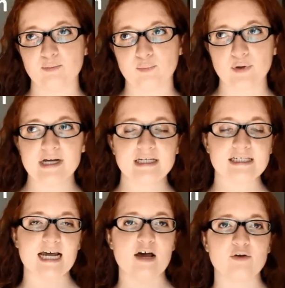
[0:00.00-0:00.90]
break
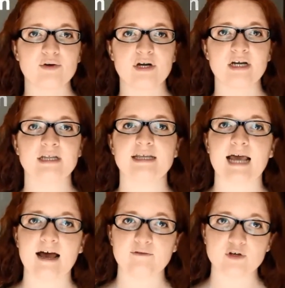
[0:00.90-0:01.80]
down the
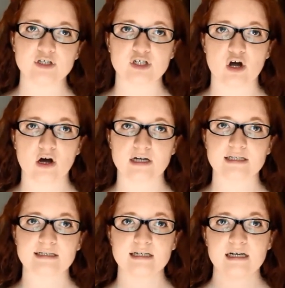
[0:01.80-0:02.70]
average
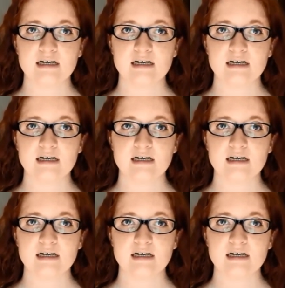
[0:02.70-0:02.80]
cost